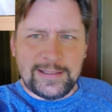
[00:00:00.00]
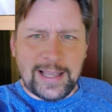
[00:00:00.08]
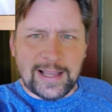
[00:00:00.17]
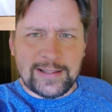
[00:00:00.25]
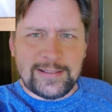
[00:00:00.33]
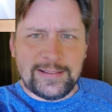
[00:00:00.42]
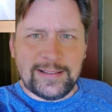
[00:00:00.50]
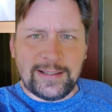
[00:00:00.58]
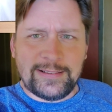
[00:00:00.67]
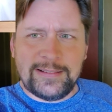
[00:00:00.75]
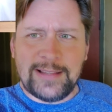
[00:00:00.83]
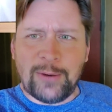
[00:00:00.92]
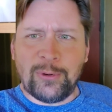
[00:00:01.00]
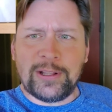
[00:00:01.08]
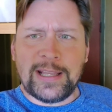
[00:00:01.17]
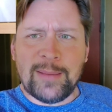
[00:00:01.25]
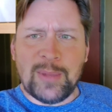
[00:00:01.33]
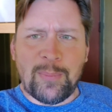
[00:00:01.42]
yeah, that
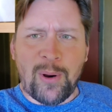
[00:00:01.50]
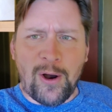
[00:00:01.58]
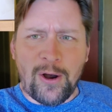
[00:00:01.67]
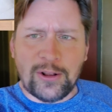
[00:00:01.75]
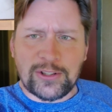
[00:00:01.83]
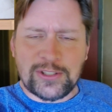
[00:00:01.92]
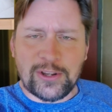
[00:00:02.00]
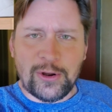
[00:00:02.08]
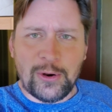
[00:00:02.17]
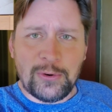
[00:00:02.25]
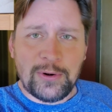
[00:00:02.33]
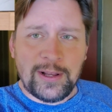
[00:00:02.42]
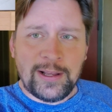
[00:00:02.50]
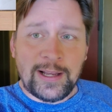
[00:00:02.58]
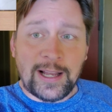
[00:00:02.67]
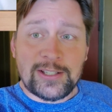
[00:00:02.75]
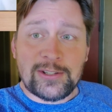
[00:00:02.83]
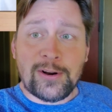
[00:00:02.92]
really gave me pause. So
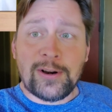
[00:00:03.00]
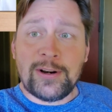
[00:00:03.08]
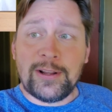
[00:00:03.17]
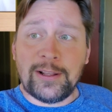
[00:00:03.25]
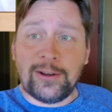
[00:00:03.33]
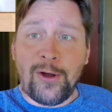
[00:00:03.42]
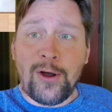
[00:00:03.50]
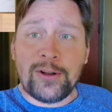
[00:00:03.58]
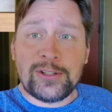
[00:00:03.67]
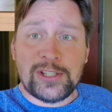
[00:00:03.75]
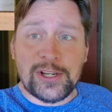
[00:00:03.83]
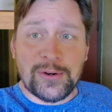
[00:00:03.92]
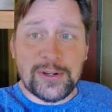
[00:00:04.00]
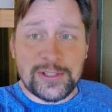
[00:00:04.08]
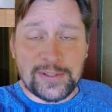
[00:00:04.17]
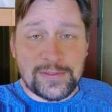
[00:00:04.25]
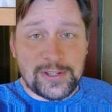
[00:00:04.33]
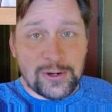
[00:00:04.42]
started a long
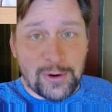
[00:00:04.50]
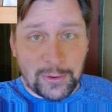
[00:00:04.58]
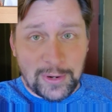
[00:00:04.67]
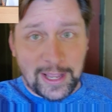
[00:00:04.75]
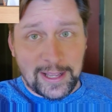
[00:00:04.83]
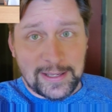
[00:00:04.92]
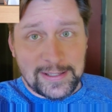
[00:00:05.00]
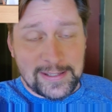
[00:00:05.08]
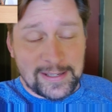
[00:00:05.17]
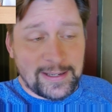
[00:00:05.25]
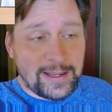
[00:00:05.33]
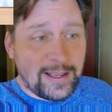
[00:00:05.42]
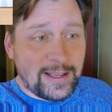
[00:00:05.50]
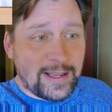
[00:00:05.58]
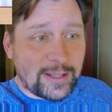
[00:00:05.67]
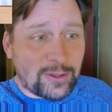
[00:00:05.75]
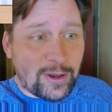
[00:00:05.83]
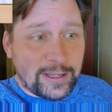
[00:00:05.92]
series of 0 days.
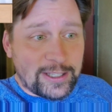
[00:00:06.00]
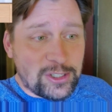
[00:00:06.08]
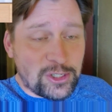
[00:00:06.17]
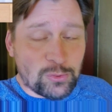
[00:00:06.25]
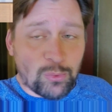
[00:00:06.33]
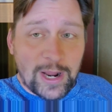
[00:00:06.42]
Thought I could just